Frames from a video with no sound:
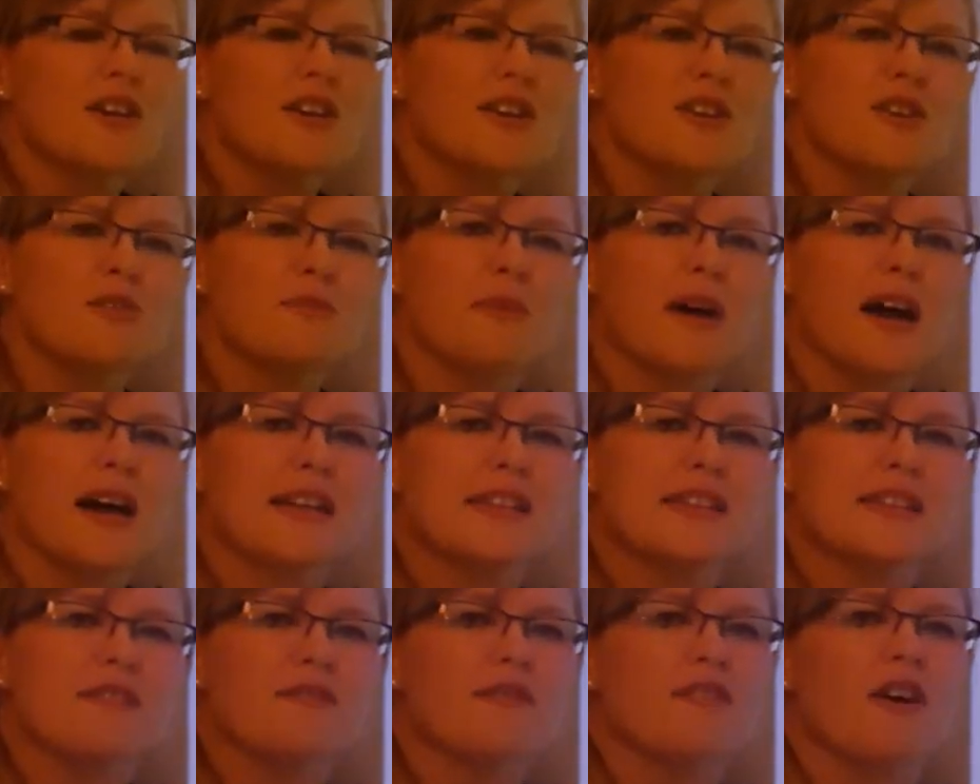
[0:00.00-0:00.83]
you
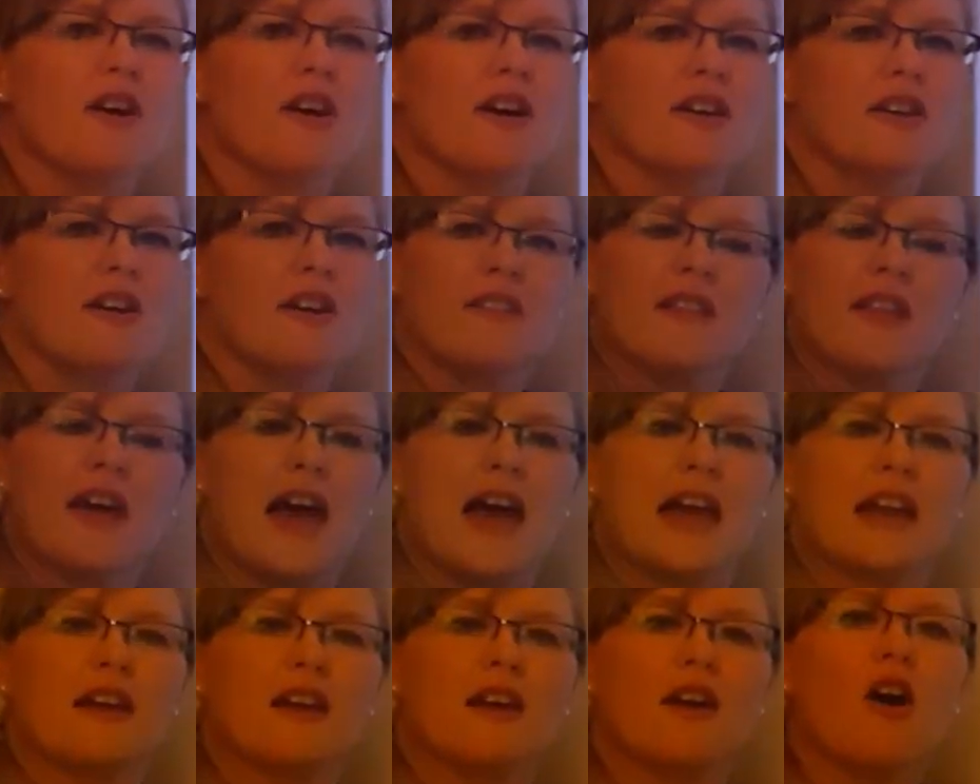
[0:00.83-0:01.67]
might have gone on the
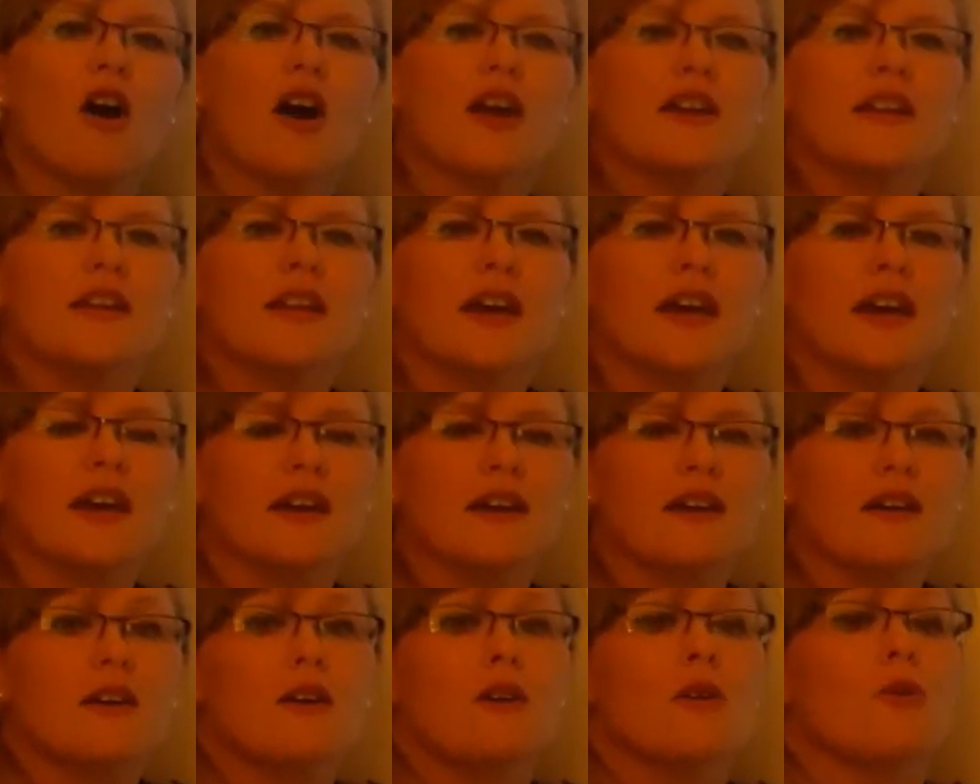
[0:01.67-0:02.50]
Anaconda
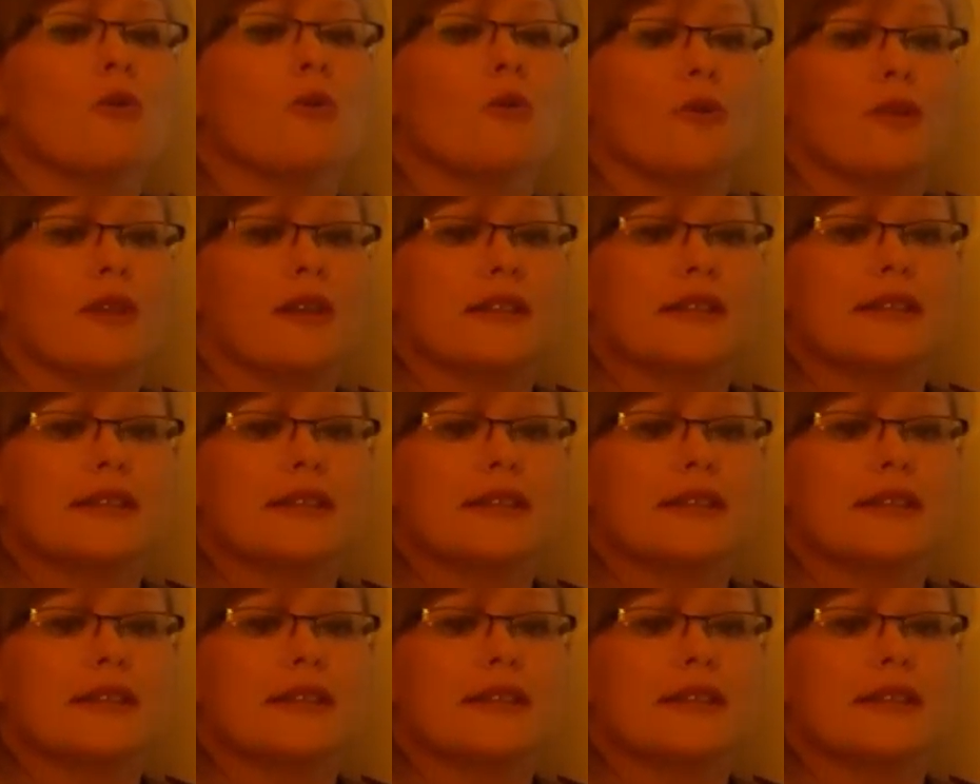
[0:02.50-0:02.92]
or the